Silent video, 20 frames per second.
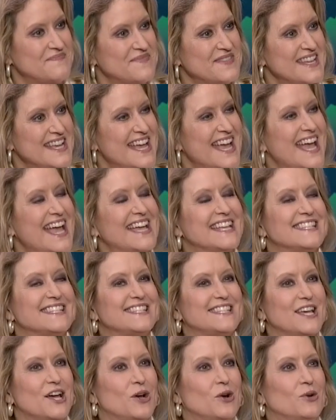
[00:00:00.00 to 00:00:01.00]
That's right. And
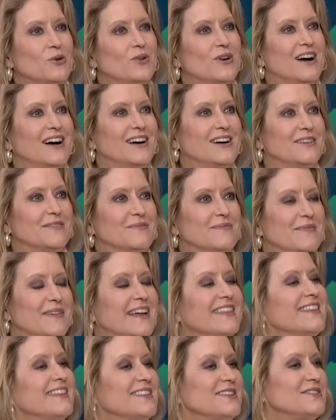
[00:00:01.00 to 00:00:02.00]
so um, I
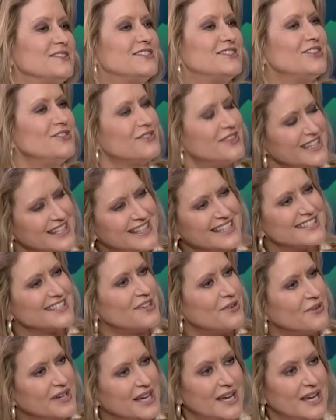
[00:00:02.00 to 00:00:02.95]
thought that. do you think that's going?